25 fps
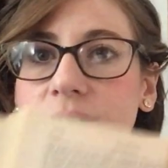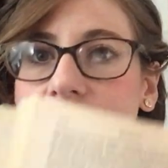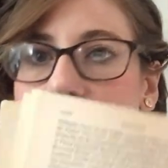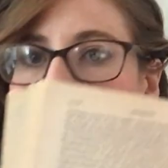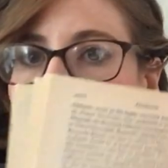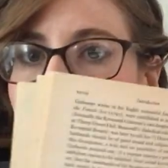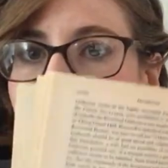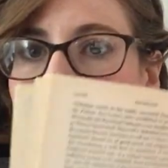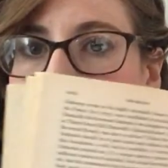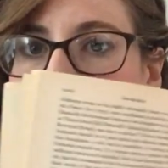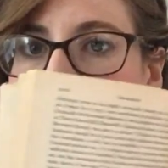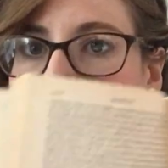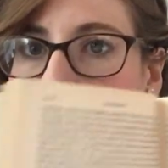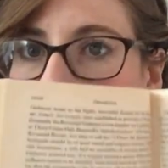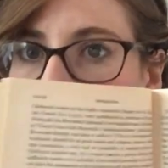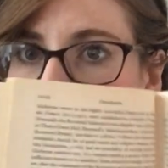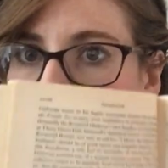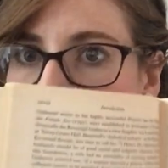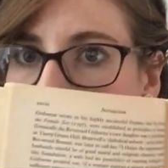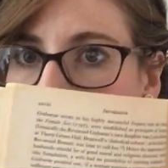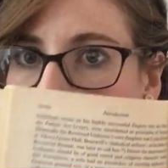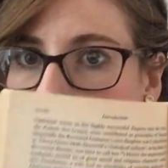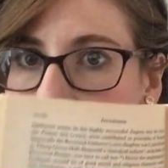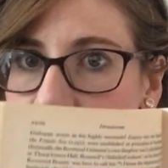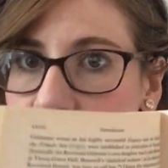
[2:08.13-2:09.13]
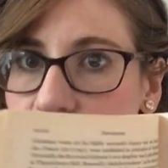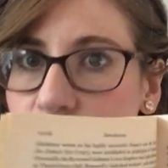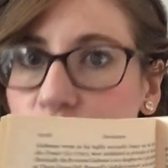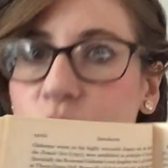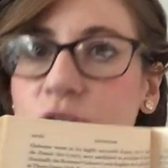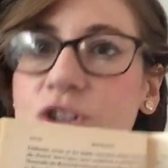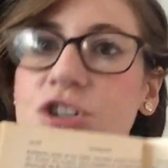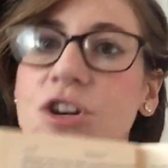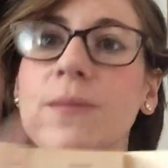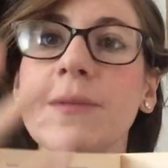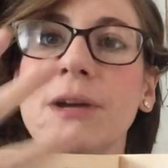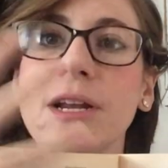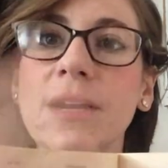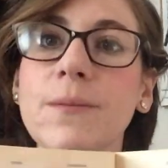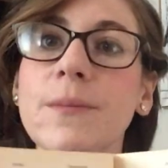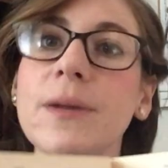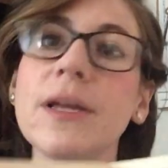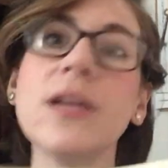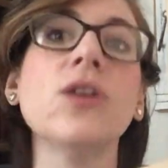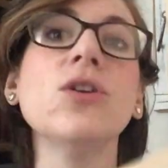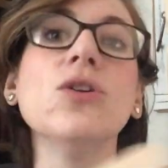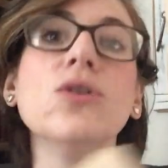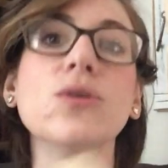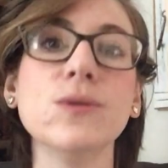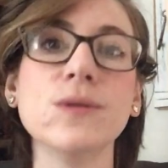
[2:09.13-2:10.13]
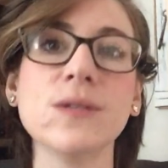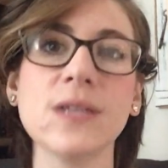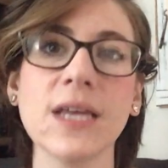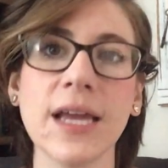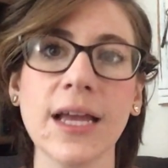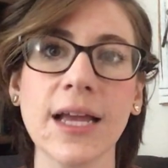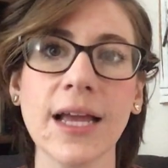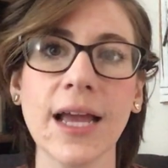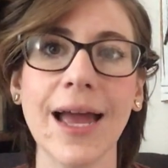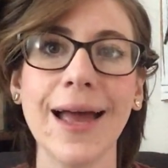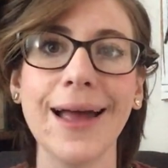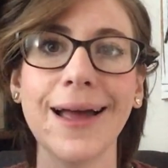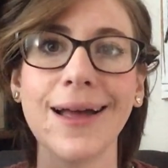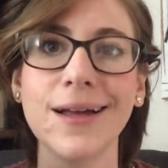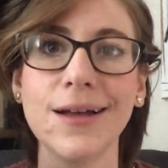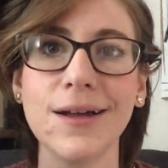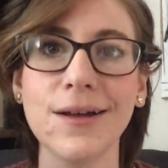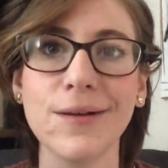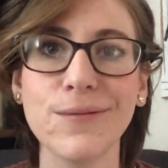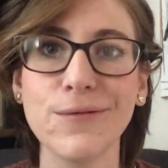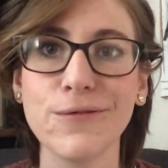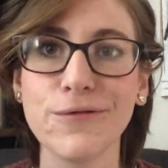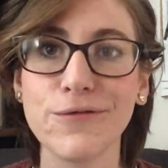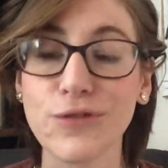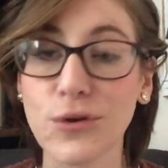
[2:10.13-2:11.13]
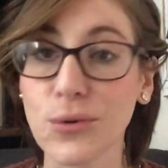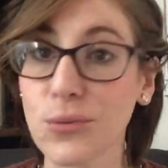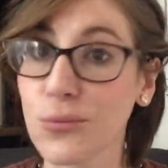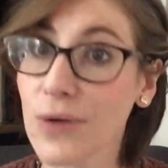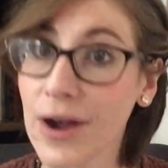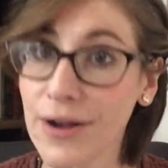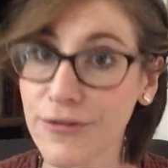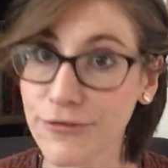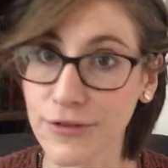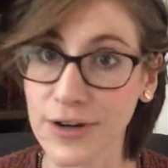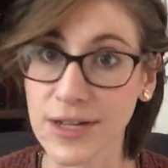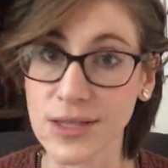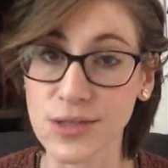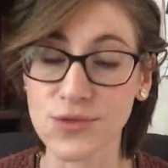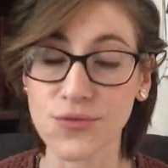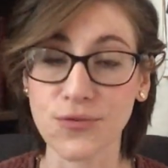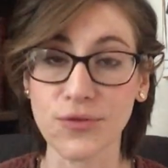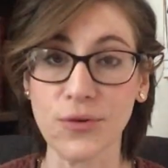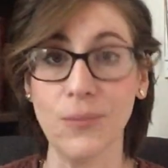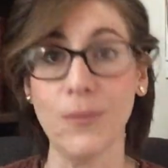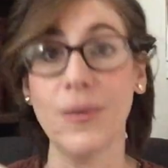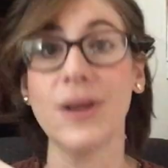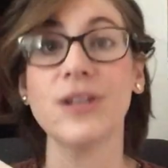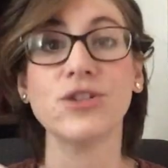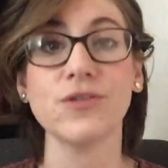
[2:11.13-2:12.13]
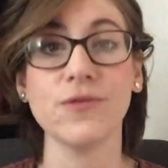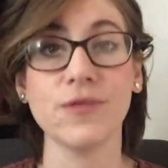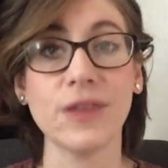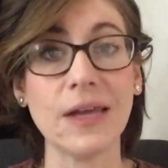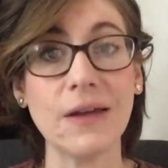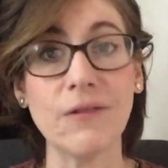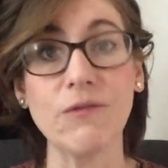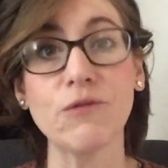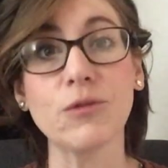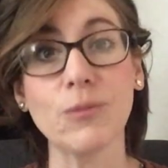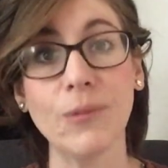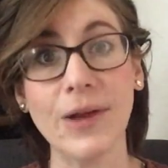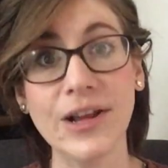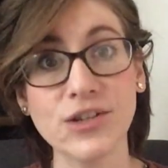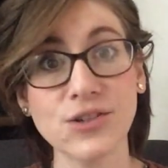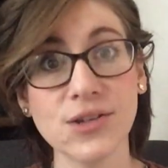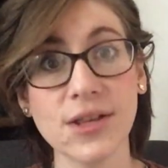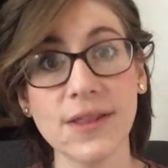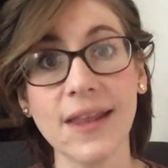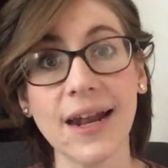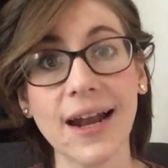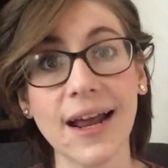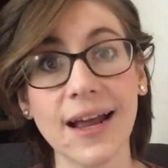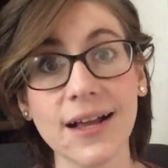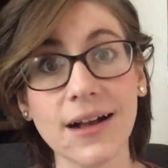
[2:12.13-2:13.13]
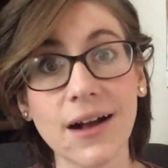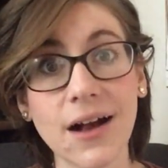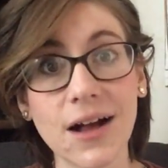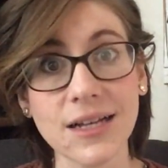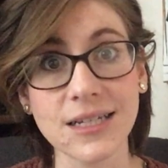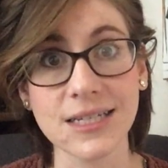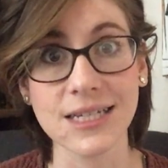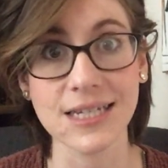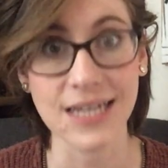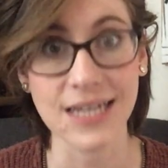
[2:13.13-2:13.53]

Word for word: is part of the introduction, which I'm going to be using uh, for reference for much of the information that I got